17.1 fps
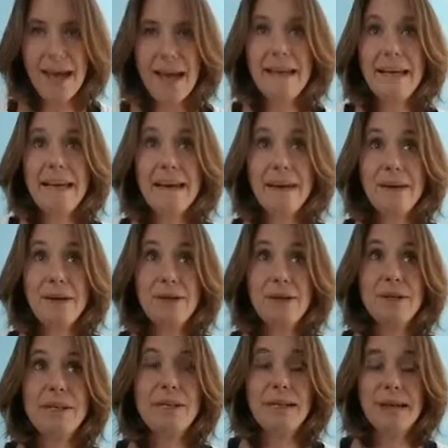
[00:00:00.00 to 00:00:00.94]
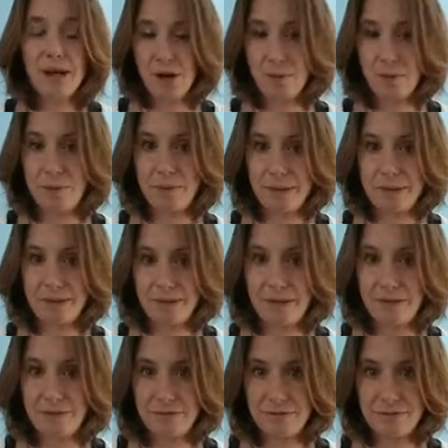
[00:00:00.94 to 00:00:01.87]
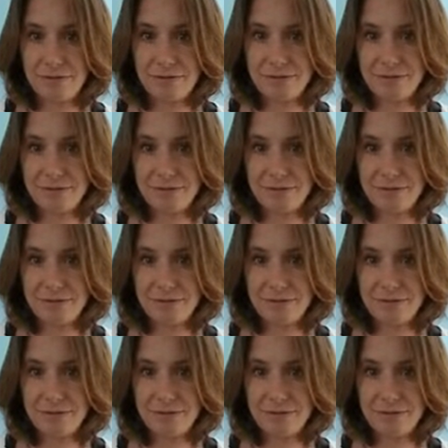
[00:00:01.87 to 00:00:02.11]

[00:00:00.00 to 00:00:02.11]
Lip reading: and yet I couldn't help myself,